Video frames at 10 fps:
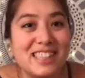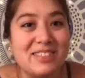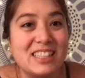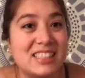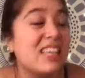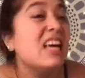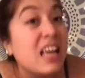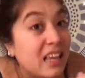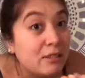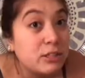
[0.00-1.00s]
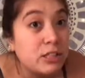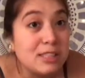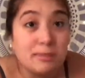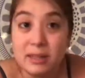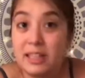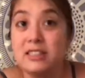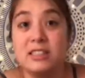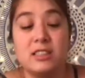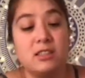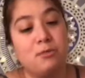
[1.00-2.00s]
A lot of dogs have
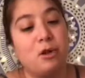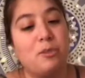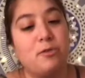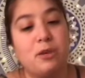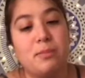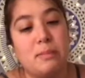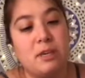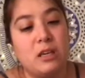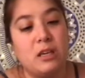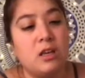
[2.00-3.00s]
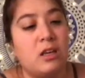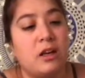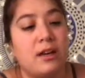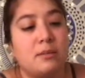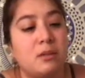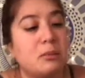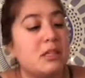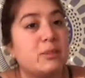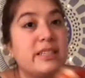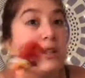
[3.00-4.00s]
this rope on Instagram, you'll see,
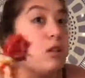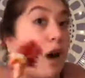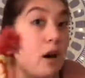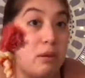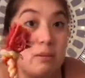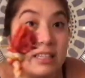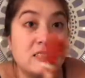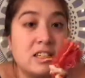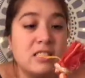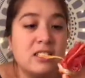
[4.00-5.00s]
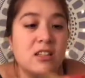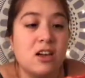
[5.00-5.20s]
because it was cheap.